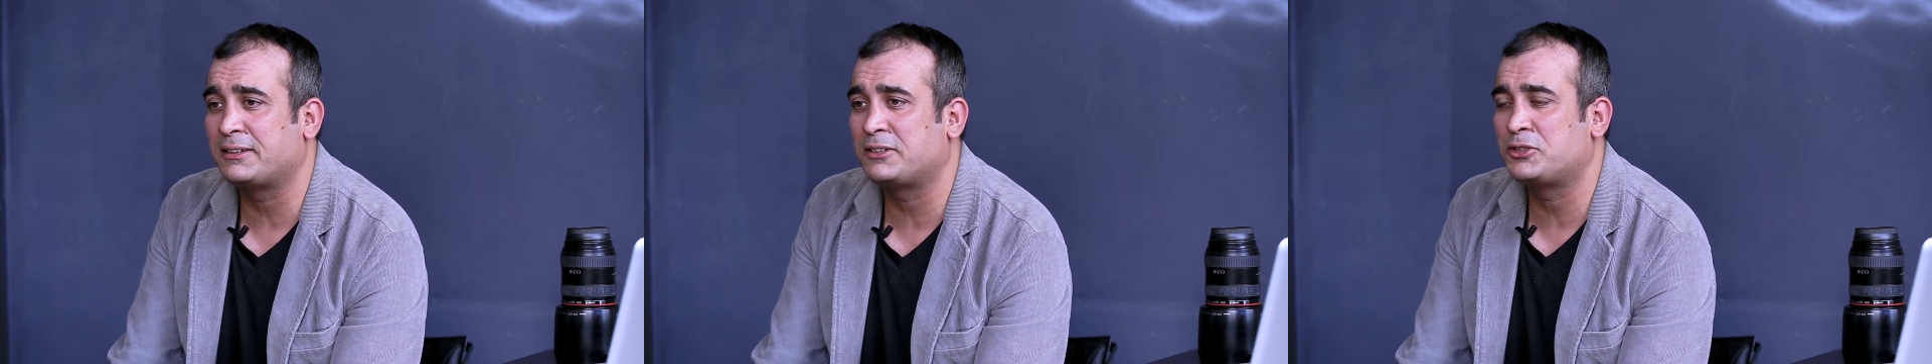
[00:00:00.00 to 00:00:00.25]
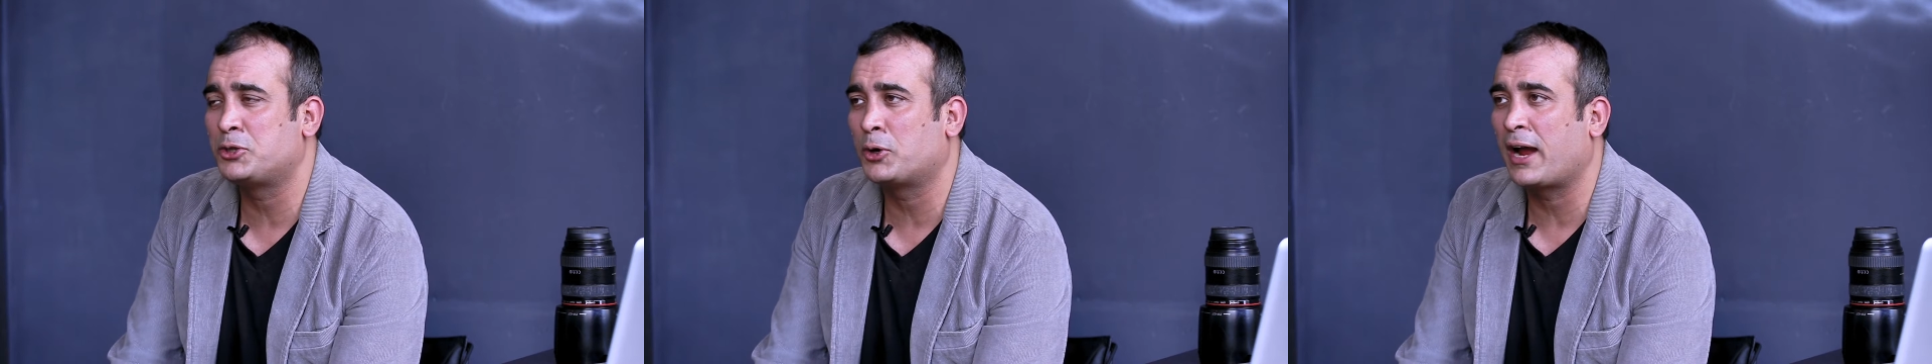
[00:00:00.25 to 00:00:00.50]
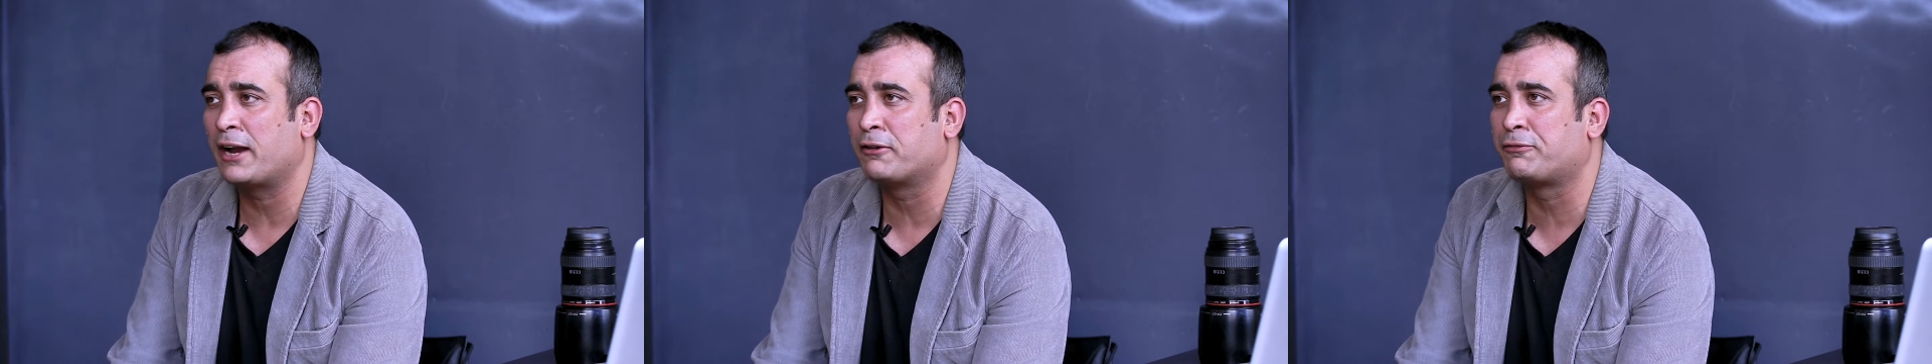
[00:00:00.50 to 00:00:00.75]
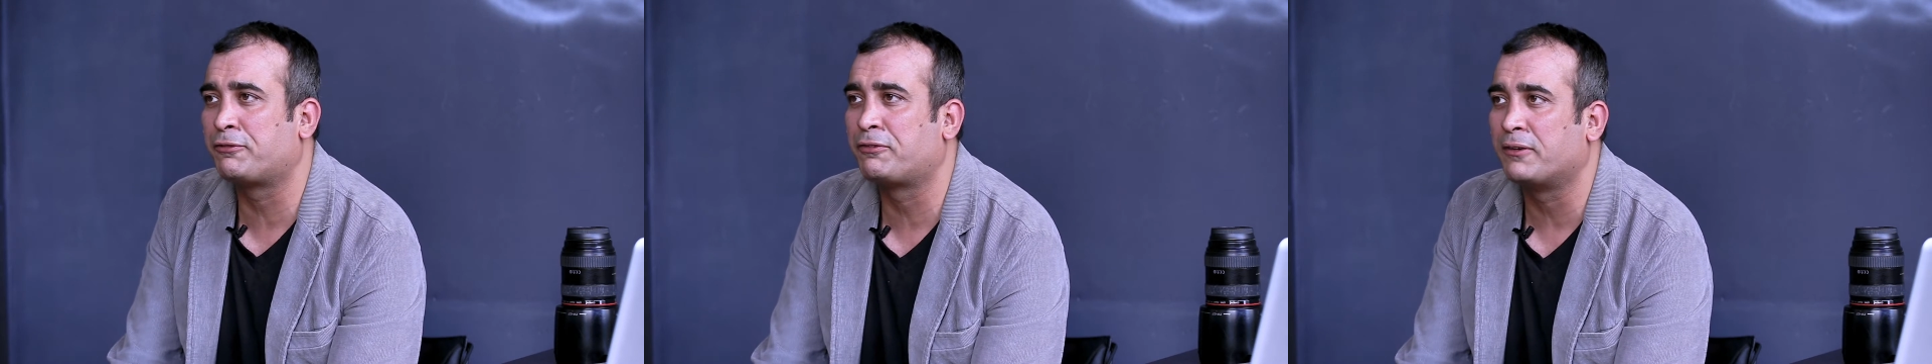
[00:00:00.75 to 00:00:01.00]
you know, kind
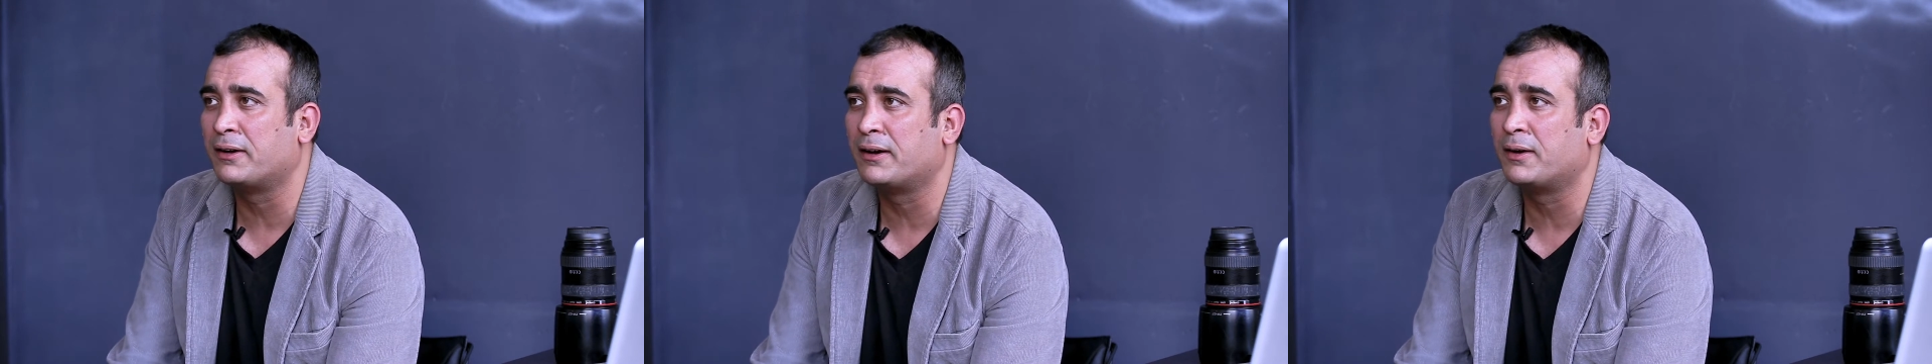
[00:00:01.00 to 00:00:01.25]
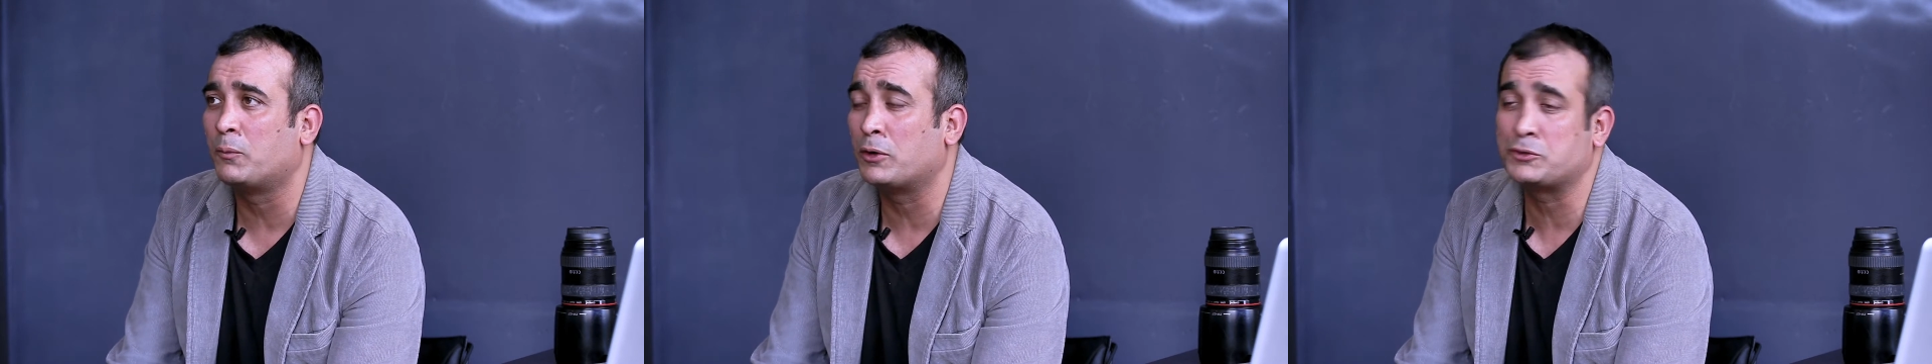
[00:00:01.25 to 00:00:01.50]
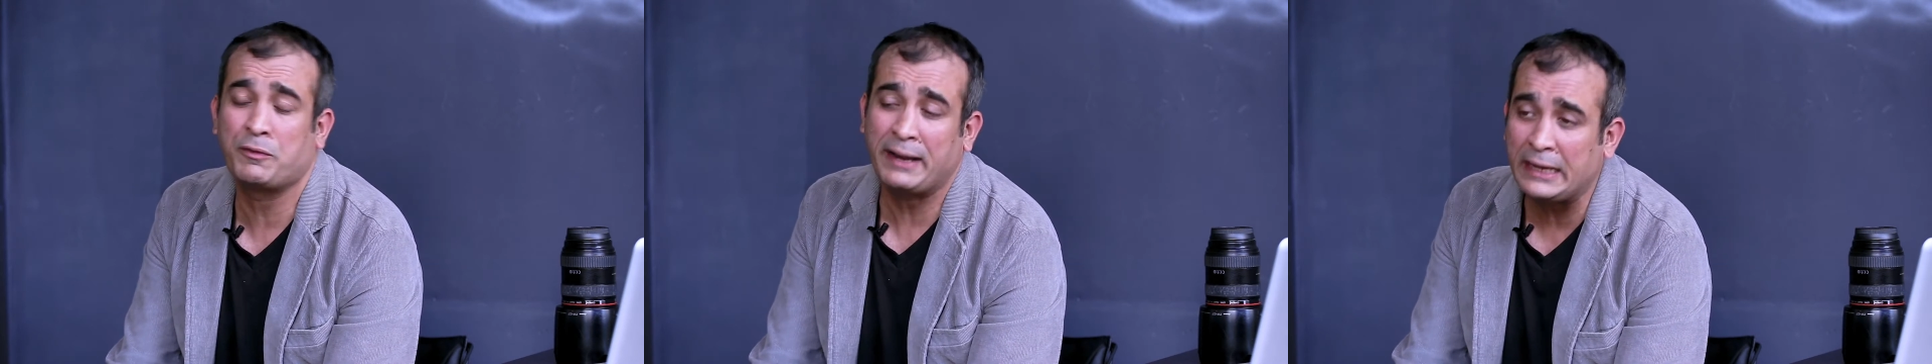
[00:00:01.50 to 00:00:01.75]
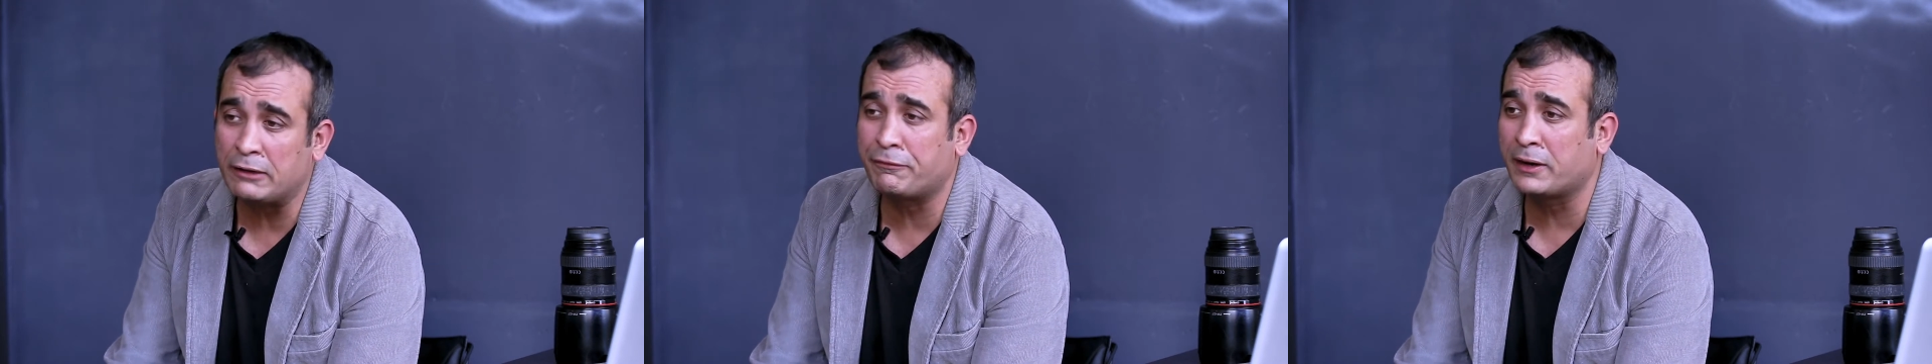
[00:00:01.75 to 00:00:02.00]
of uh, was very
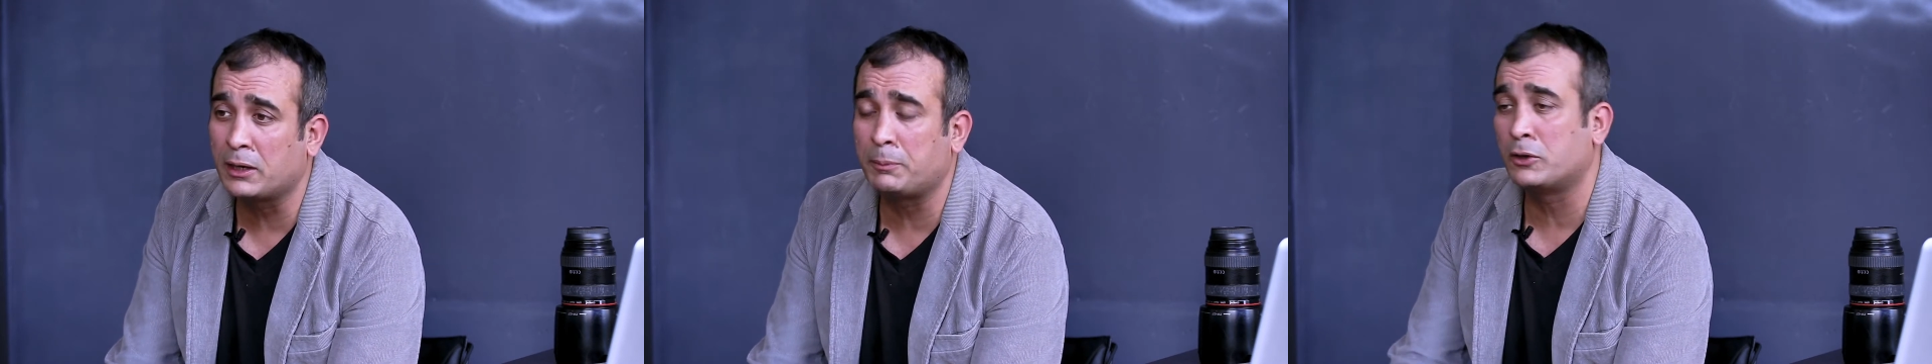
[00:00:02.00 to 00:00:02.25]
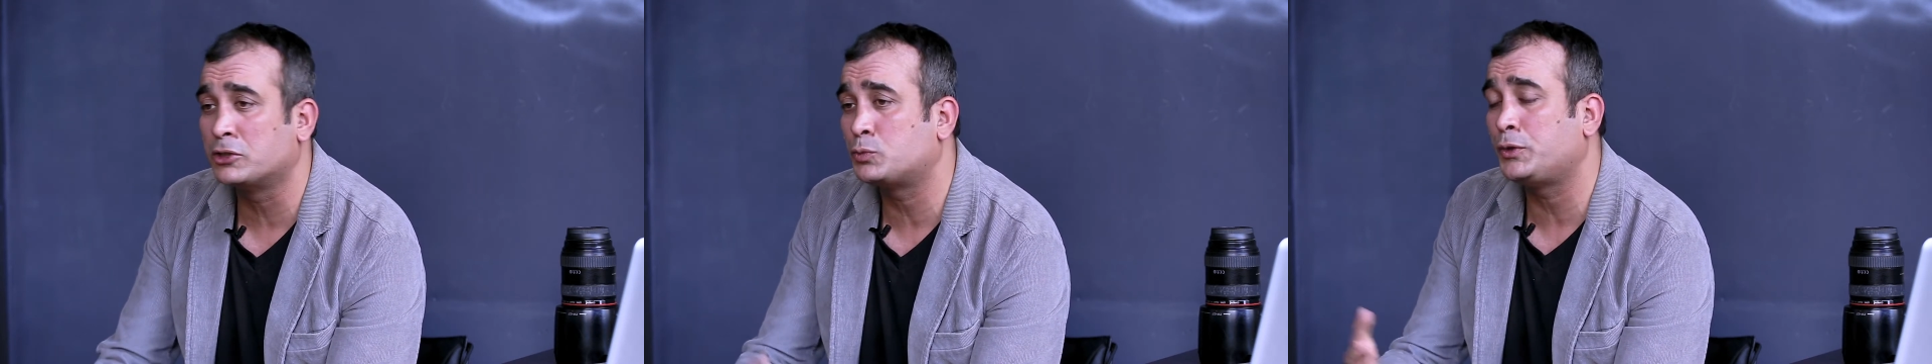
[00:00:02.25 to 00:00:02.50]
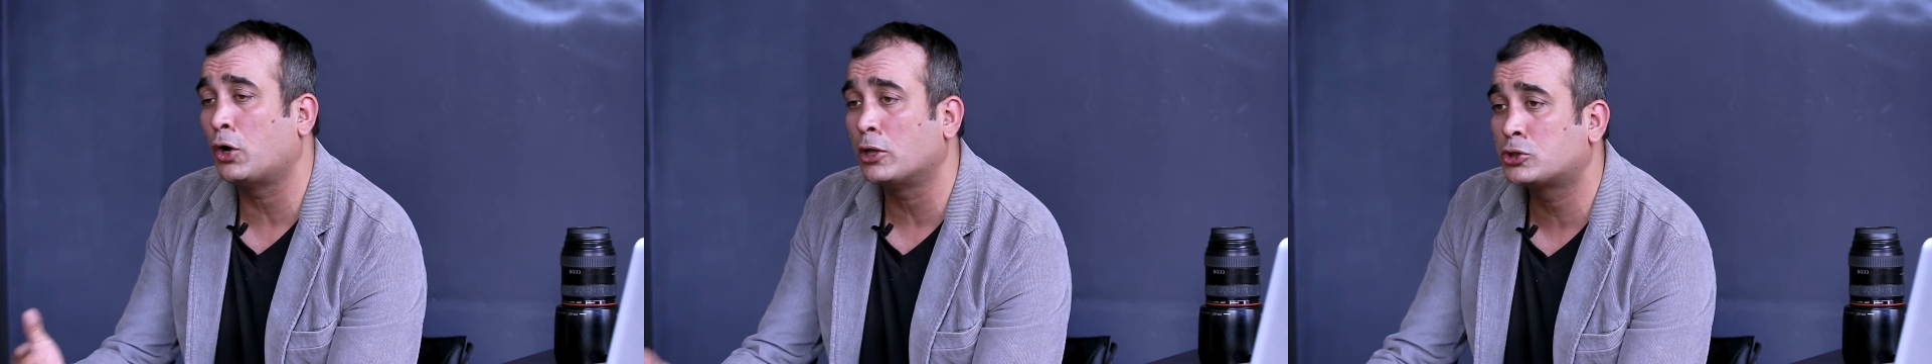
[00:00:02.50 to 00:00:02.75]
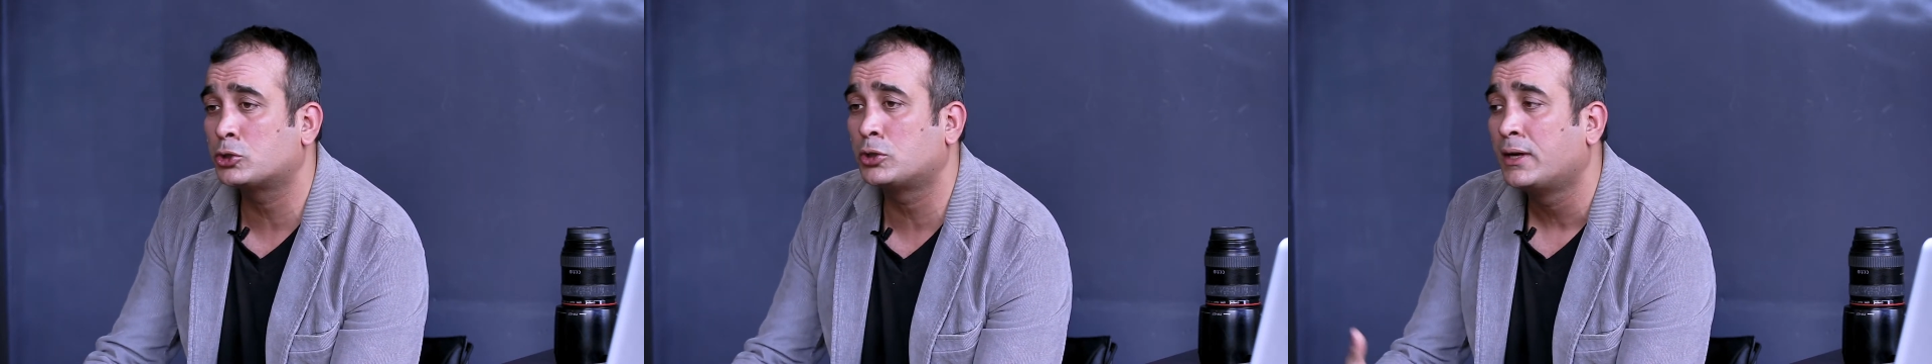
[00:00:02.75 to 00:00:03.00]
difficult, because we
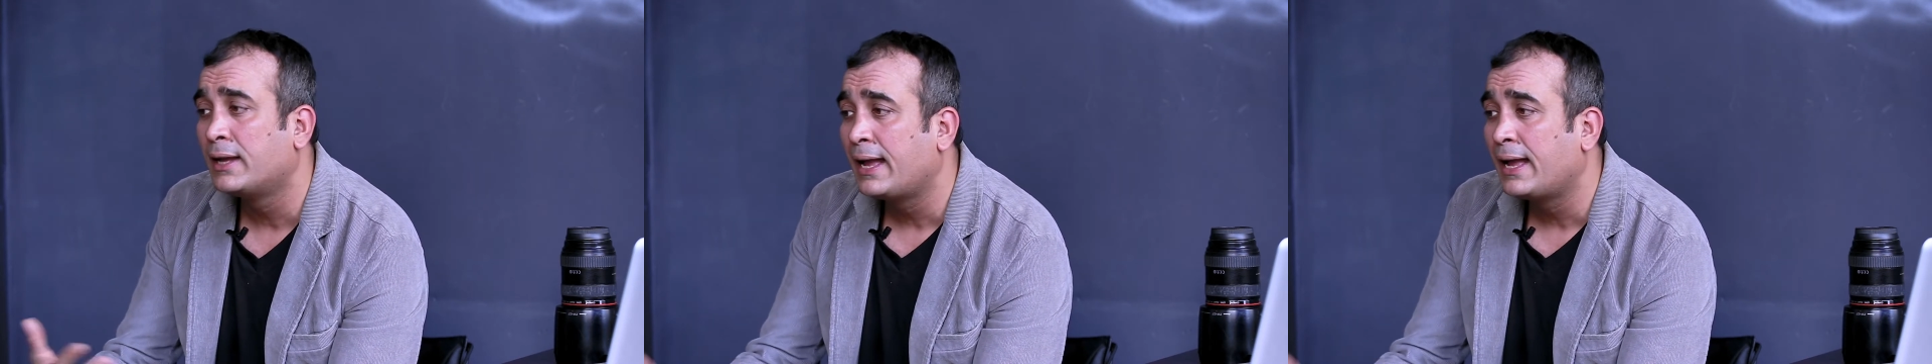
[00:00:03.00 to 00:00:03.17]
also